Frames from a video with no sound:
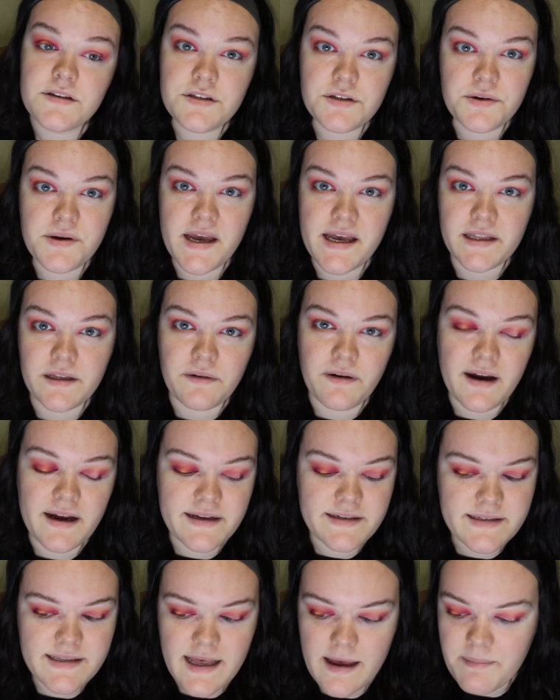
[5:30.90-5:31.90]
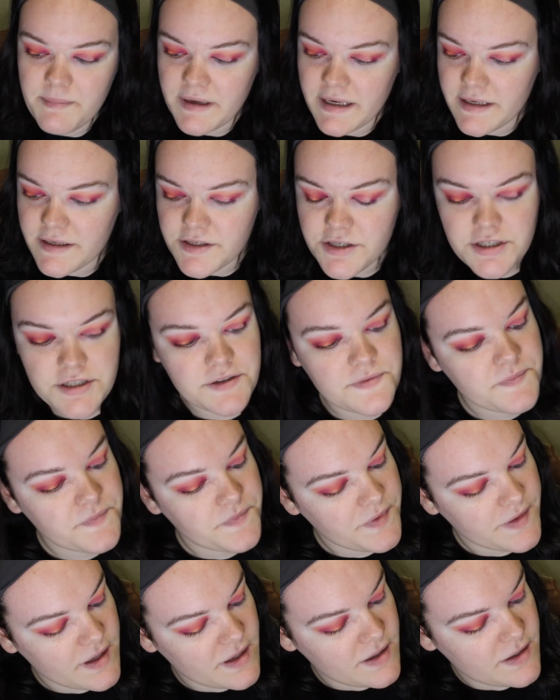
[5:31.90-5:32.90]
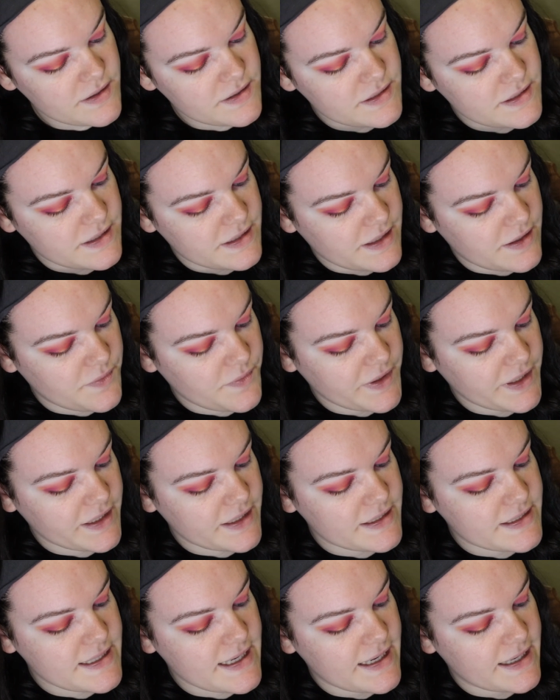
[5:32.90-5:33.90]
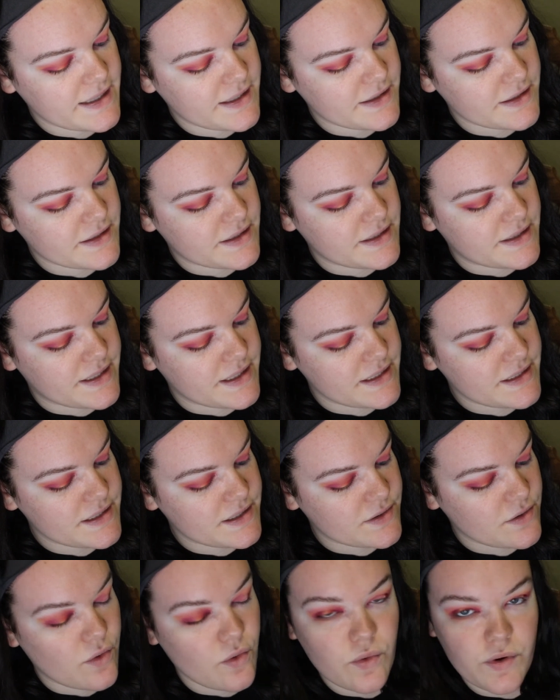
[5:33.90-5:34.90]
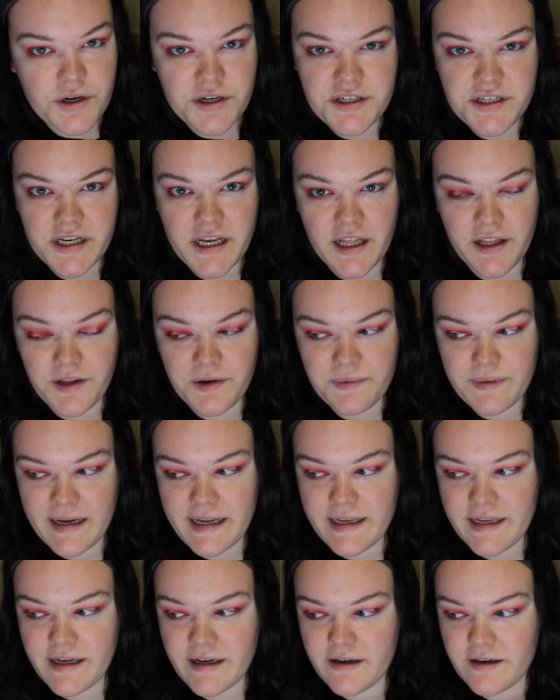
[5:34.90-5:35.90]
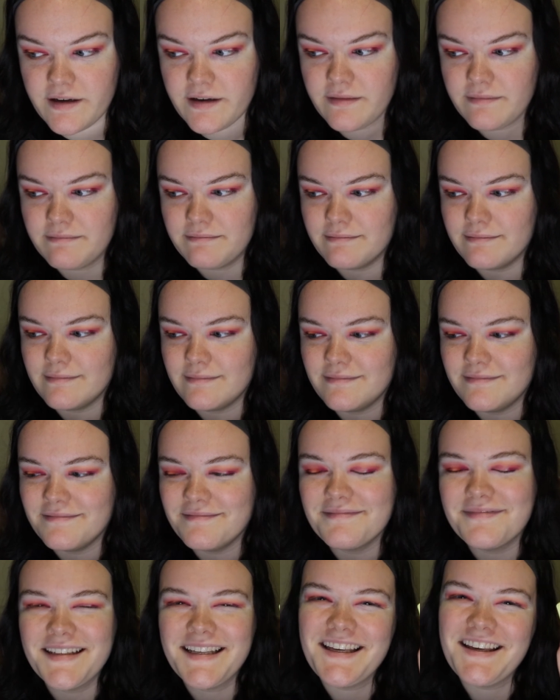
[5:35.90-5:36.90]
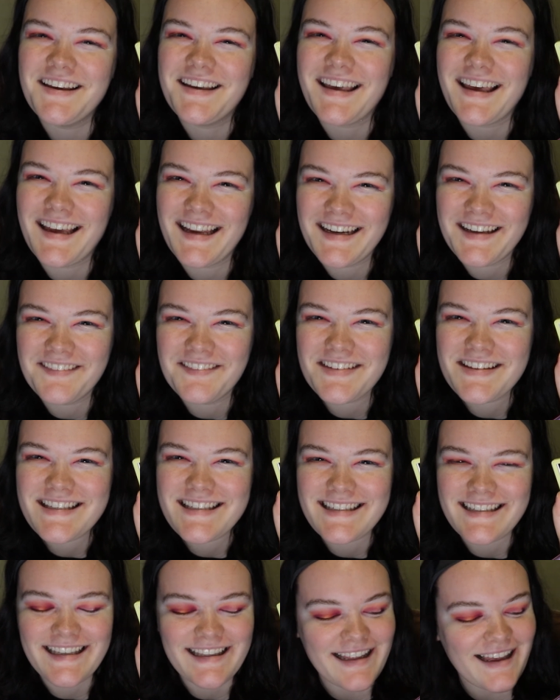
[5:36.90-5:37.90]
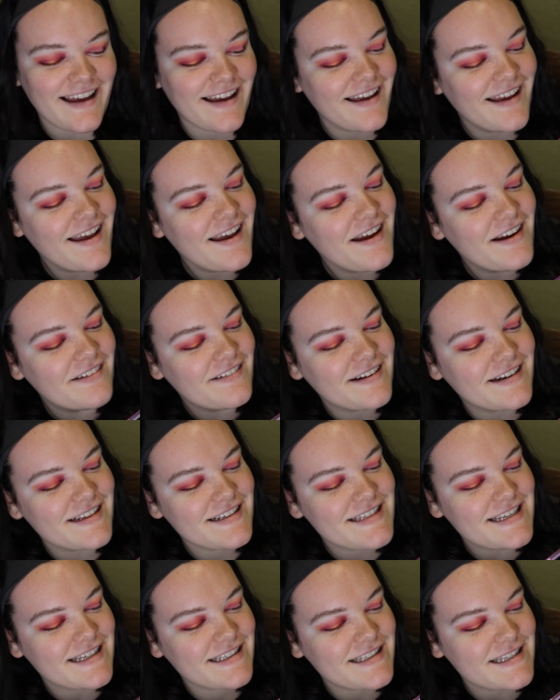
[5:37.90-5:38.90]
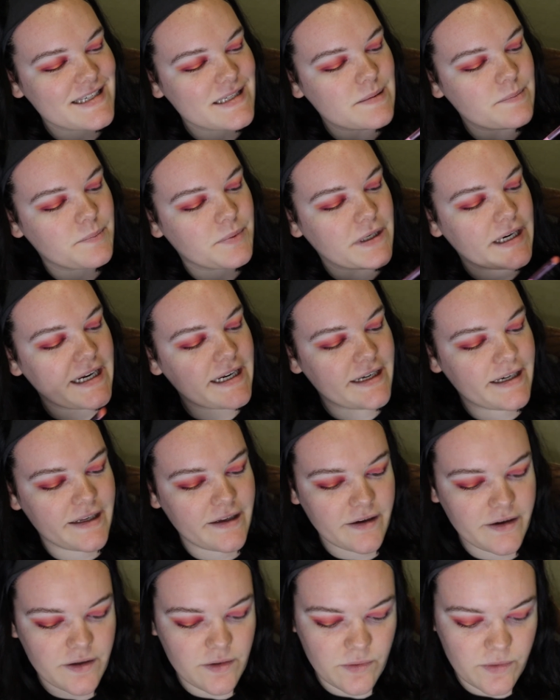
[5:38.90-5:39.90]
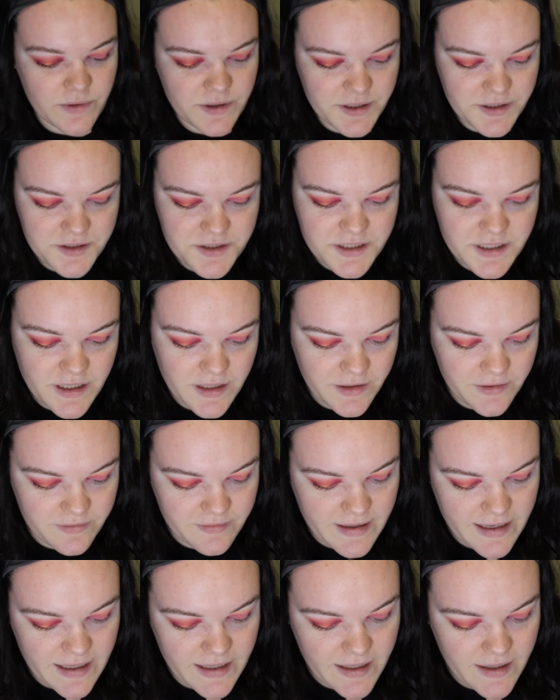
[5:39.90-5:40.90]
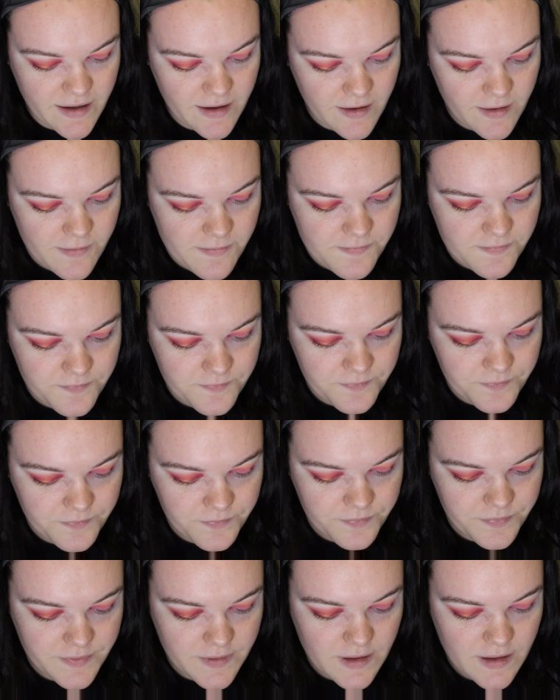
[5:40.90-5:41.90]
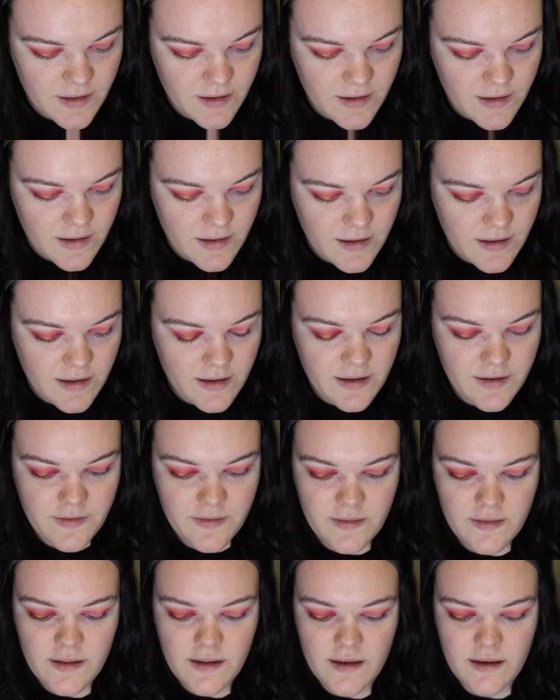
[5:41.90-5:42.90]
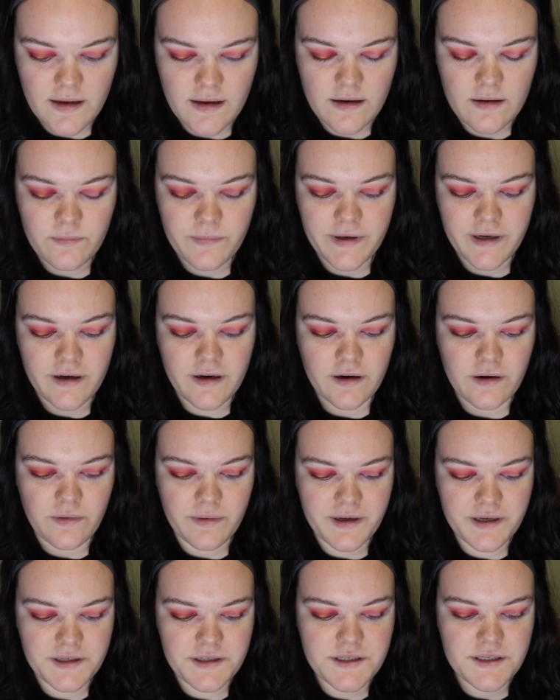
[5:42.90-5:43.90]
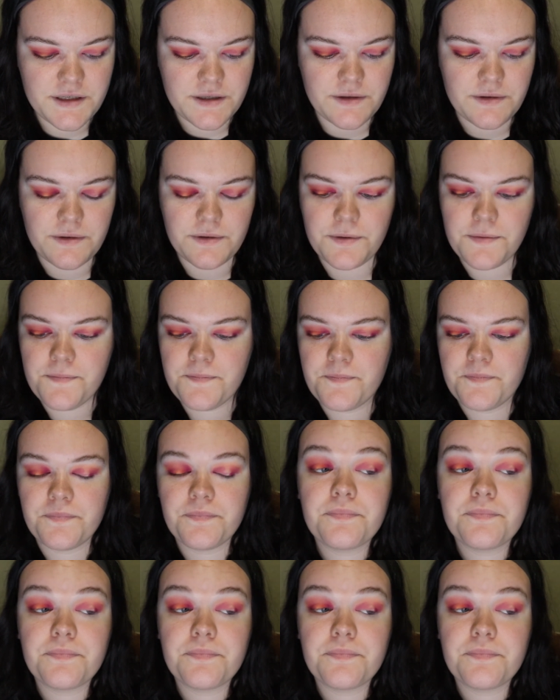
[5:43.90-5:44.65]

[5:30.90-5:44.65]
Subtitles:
do halo eyes that much. So then we're gonna take this orange color right here. You can't even see that. We're gonna take this bright neon orange color right here. And then we are going to